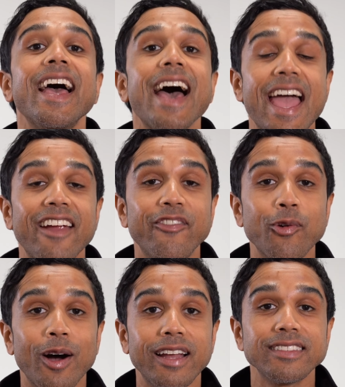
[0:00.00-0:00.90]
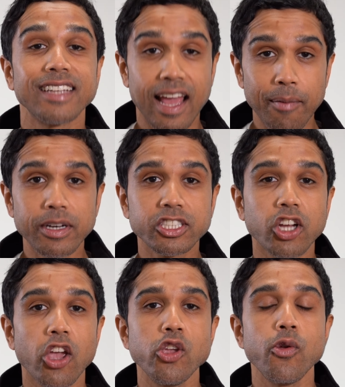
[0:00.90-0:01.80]
Hey everyone, today I'm going to
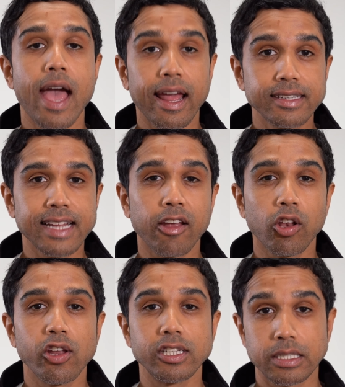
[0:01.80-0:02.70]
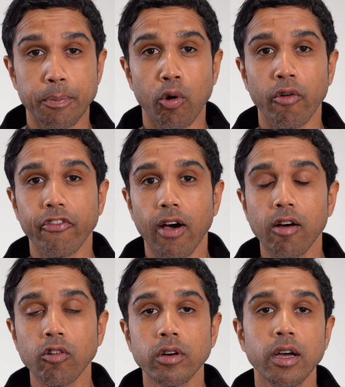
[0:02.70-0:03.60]
show you how to download a support
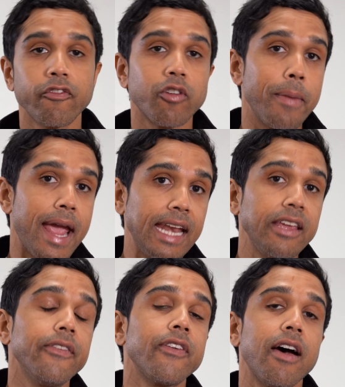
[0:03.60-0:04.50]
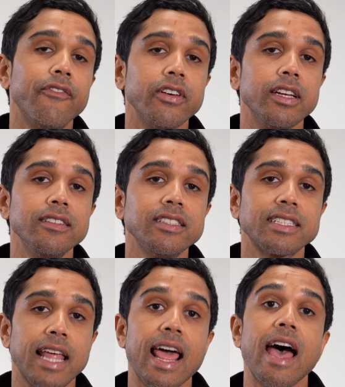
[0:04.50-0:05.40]
file from any of our inverters
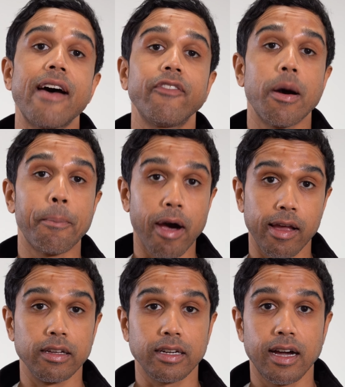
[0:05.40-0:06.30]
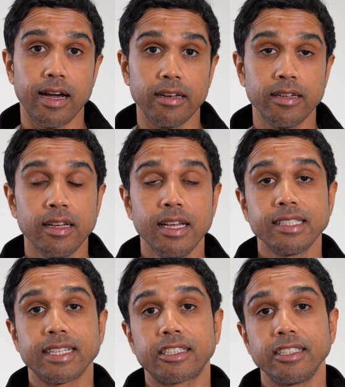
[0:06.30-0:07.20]
that have a pilot card,
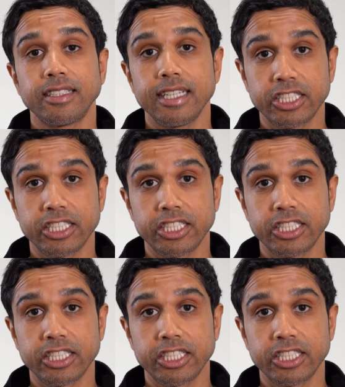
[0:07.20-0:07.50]
such as the